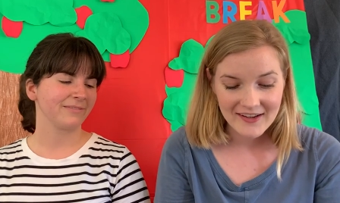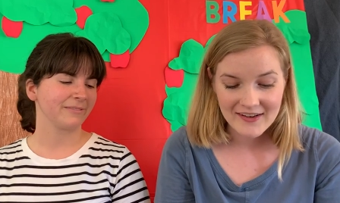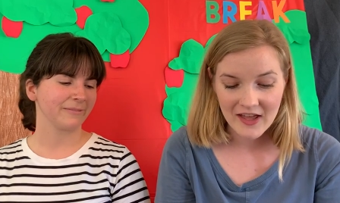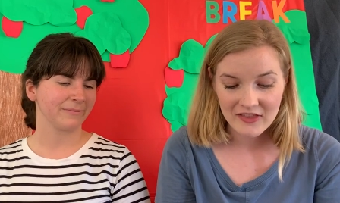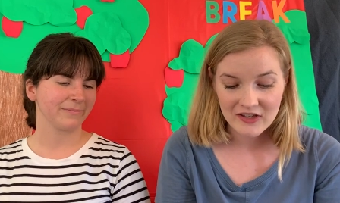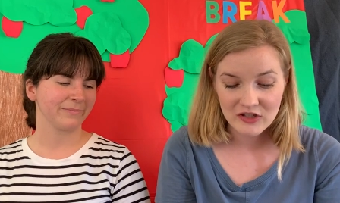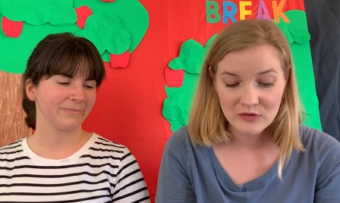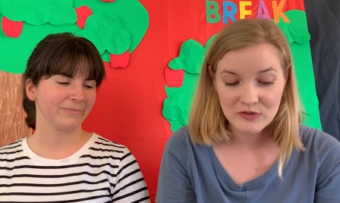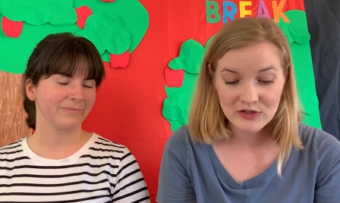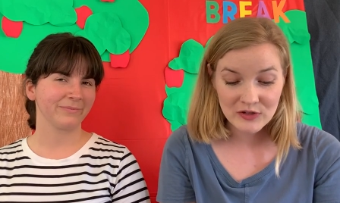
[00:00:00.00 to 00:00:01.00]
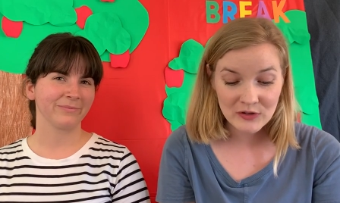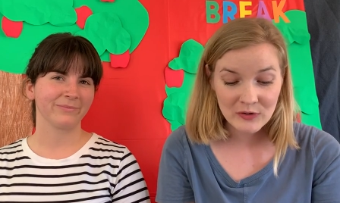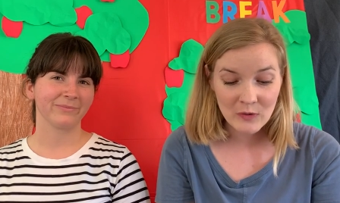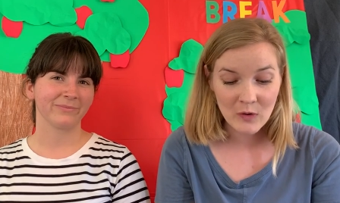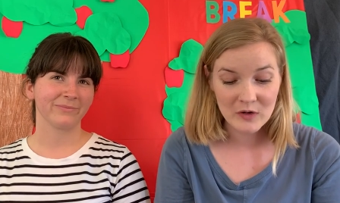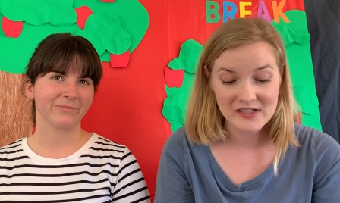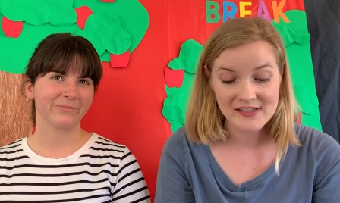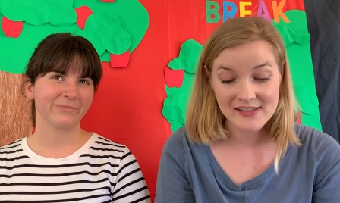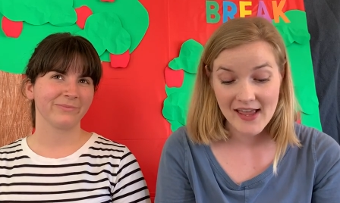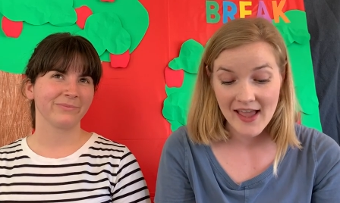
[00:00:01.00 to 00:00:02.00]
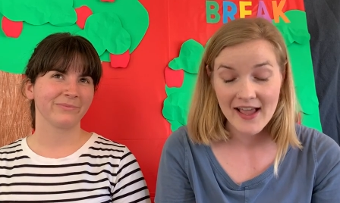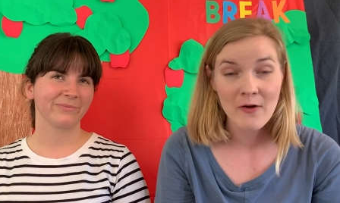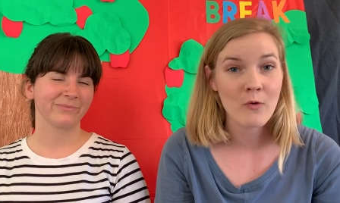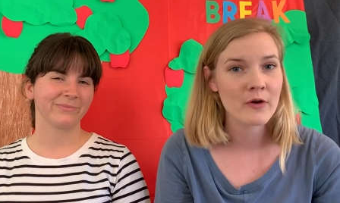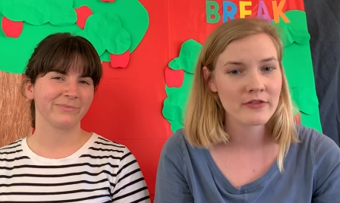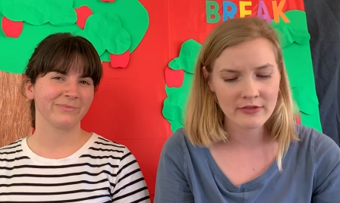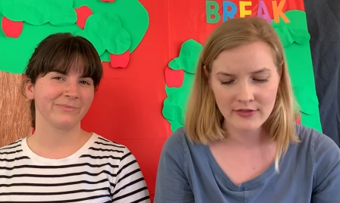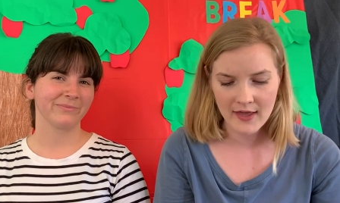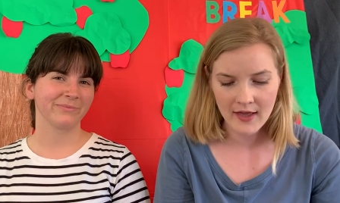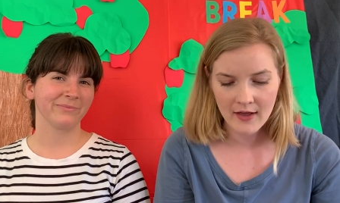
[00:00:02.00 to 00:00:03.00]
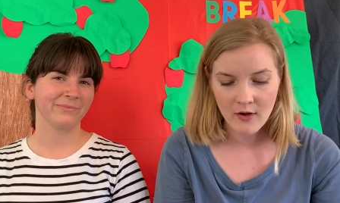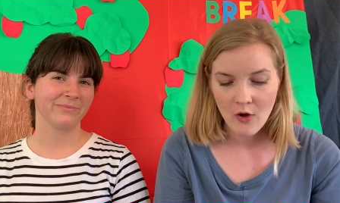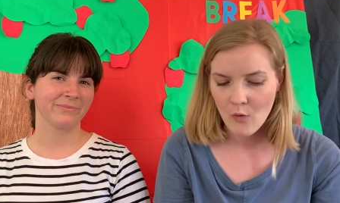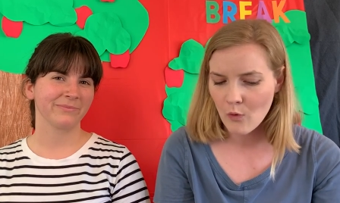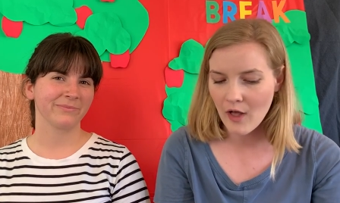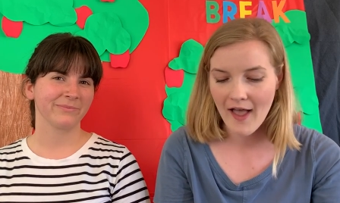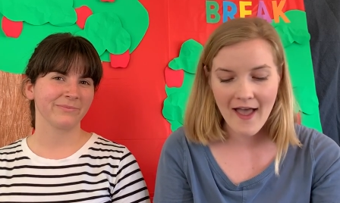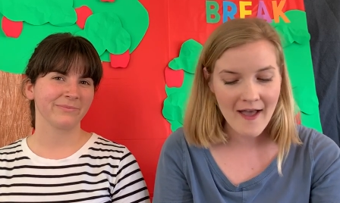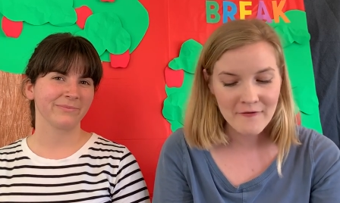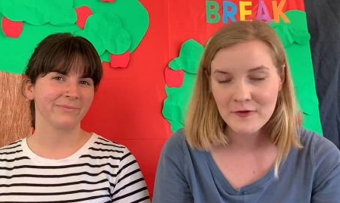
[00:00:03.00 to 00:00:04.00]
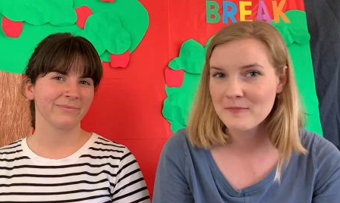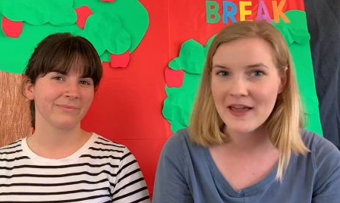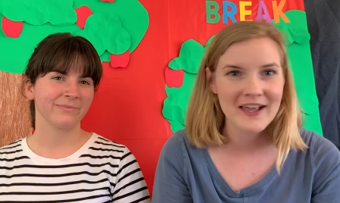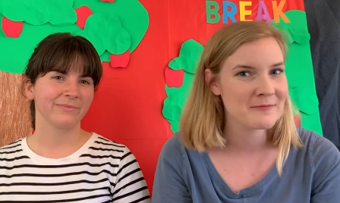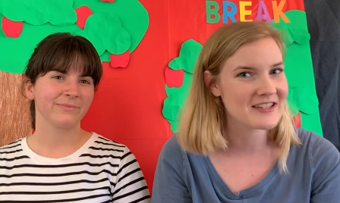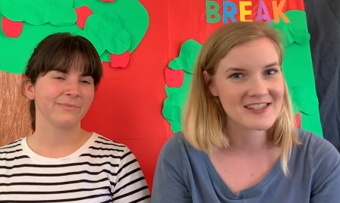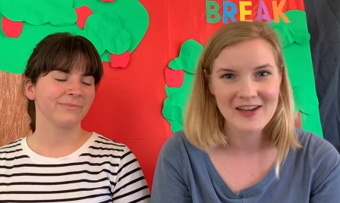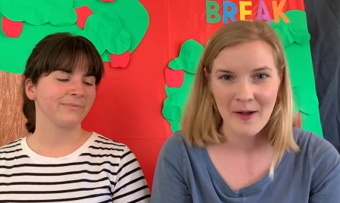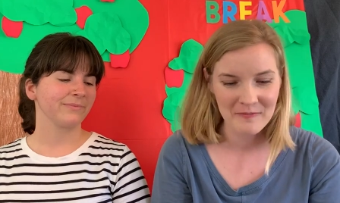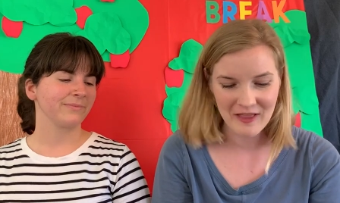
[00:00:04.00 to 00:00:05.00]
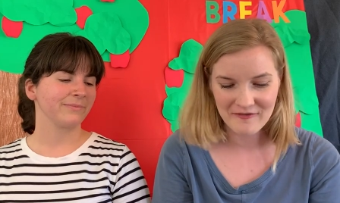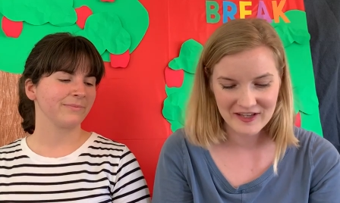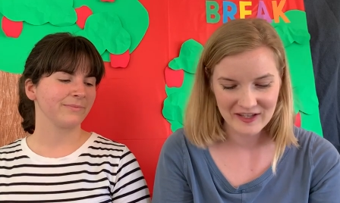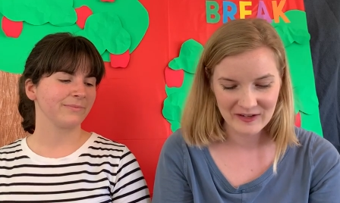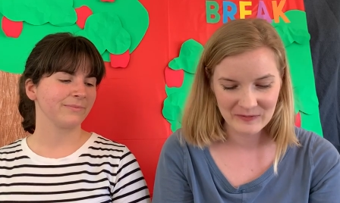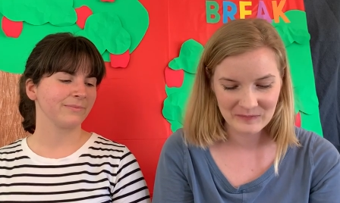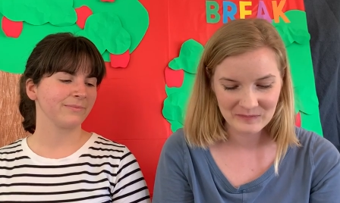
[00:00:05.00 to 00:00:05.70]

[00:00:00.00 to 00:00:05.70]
Speaker 1: Nothing you do or say or think will ever make me stop loving you.